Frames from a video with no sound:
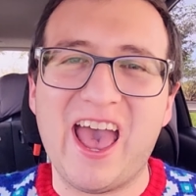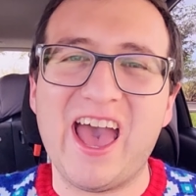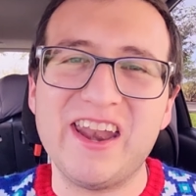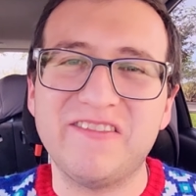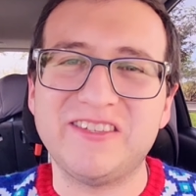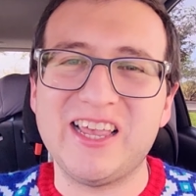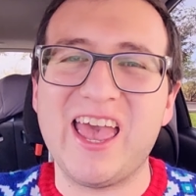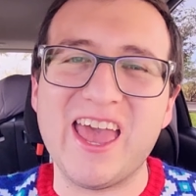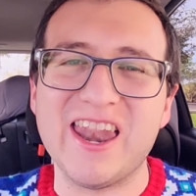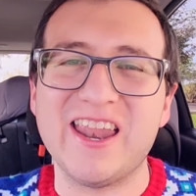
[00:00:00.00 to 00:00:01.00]
out of
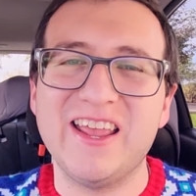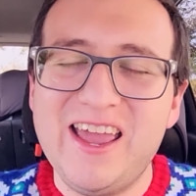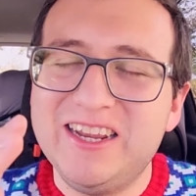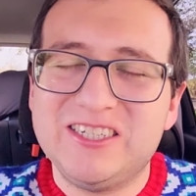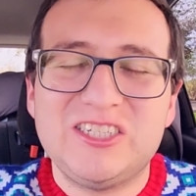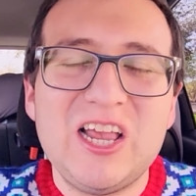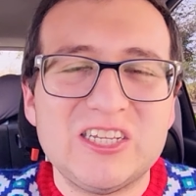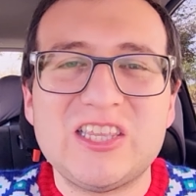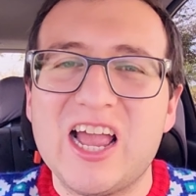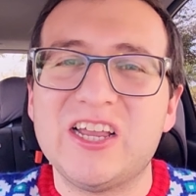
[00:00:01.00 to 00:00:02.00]
10. It is
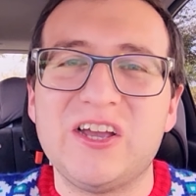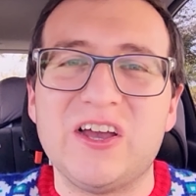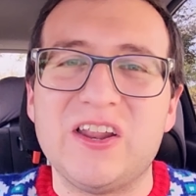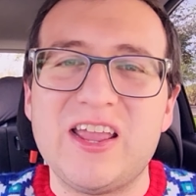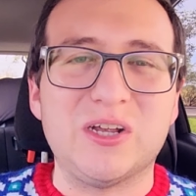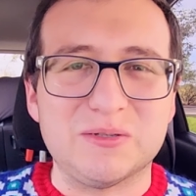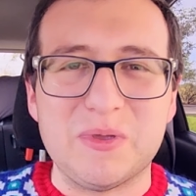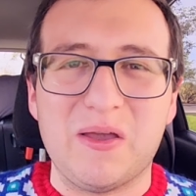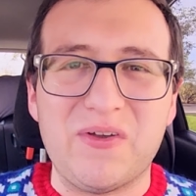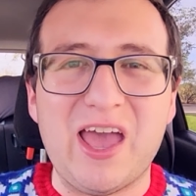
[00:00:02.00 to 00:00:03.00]
just that good. Trust
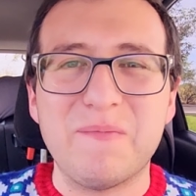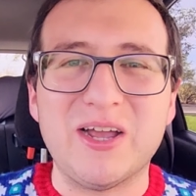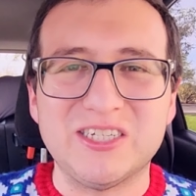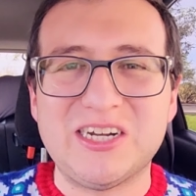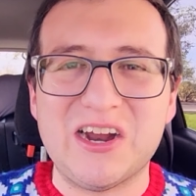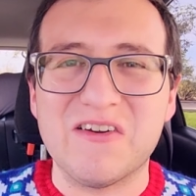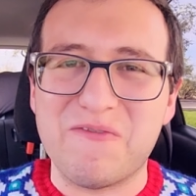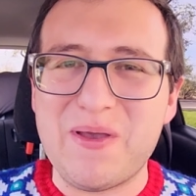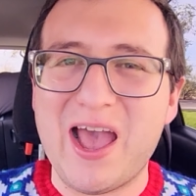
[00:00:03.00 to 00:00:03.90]
me, I've had my share of